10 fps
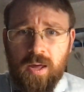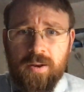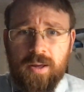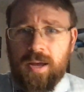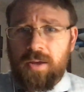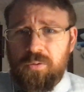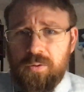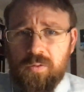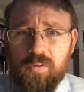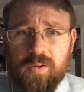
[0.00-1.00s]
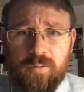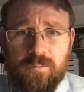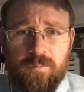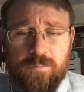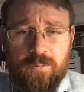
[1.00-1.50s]
Now, as you can see
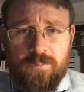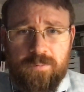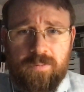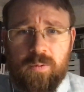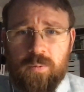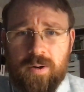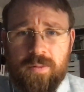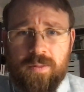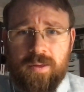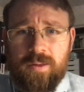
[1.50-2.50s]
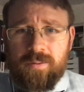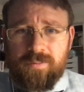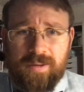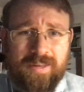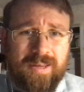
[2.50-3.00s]
from Photo 51,
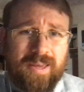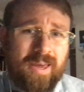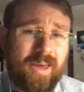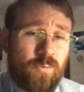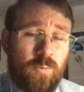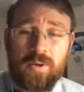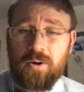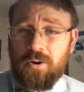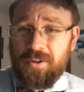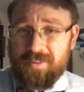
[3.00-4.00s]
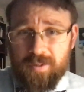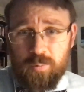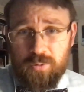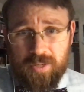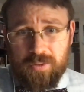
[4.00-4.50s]
DNA has what we call a
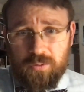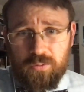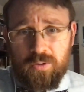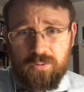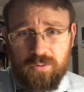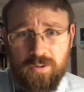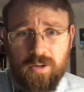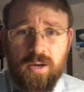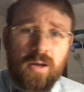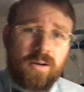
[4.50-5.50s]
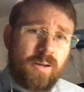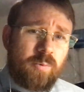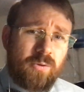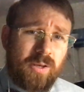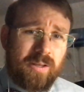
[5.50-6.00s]
double helix structure.
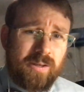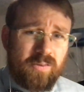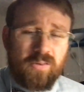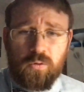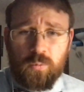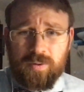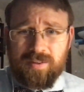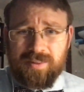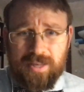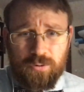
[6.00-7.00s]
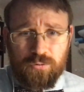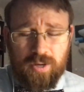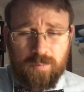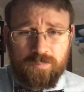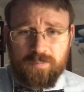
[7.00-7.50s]
Double helix is a twisted ladder
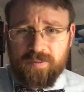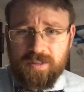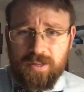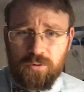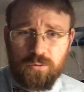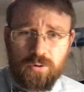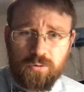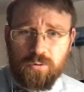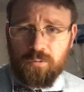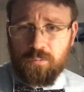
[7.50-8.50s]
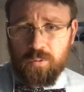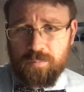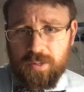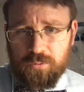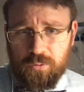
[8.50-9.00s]
shape. DNA structure is formed
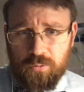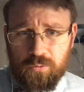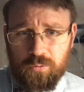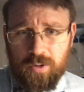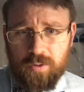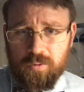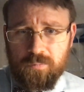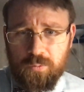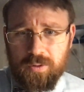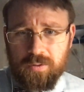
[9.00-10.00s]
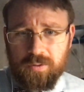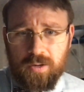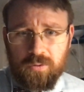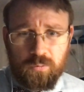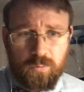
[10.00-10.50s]
by two strands of
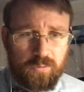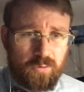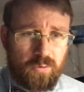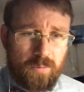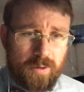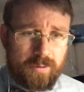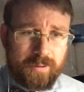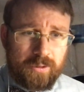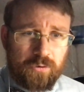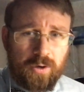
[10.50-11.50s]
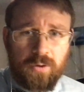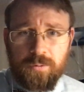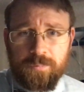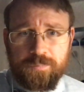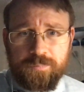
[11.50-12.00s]
nucleotides twisted around each
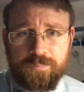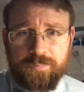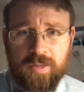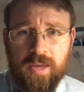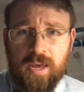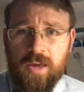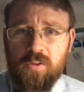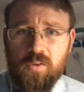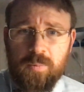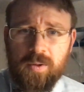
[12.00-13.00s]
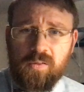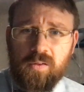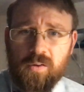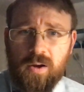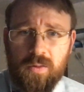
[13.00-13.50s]
other. The
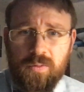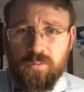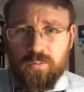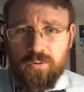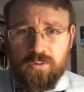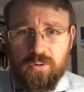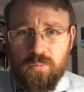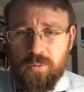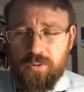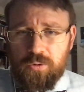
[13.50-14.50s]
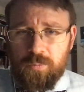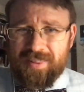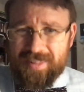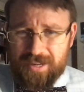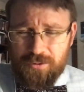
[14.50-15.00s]
species on the structure were
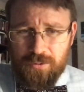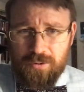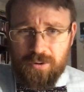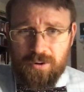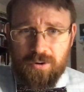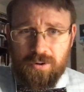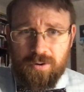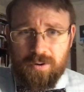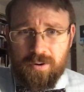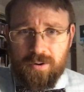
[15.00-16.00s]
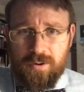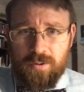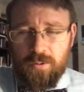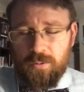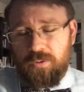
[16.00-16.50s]
determined later,
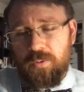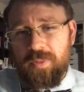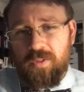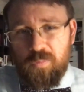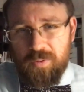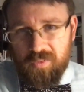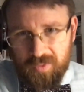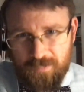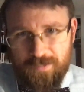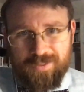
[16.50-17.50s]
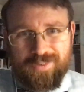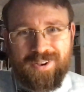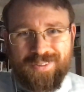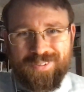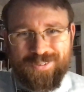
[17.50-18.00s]
or excuse me, the specifics
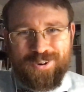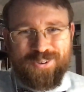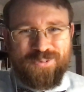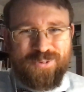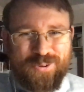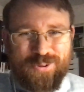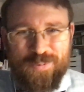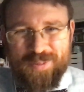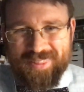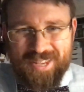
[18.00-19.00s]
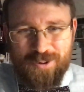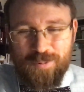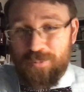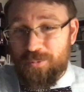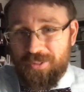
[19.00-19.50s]
on the structure were determined later
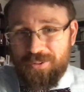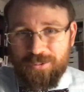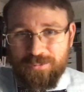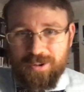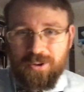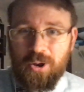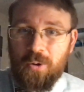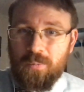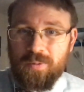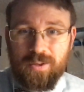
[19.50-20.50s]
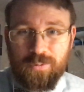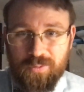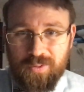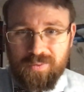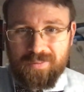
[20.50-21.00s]
by Watson and Crick when they
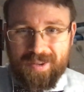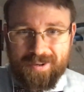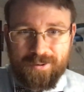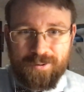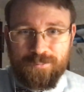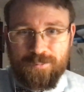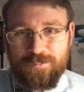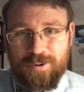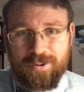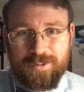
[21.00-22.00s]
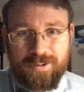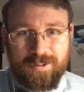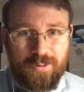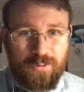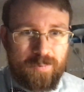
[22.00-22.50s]
used this data from Franklin and
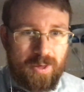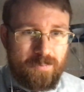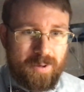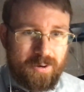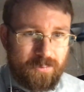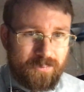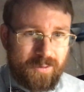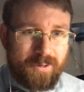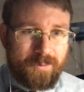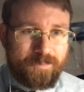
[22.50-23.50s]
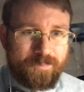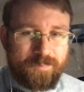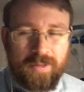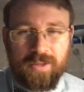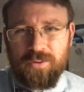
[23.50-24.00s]
other mathematical data.
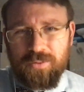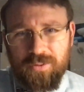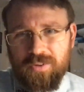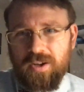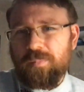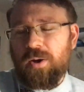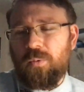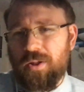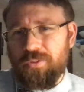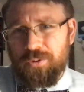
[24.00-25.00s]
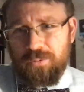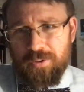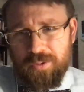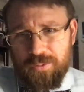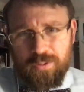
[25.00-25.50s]
So let's talk about Watson and
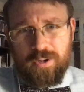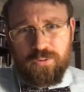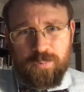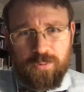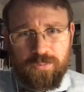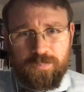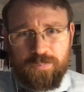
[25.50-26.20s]
Crick and their contribution.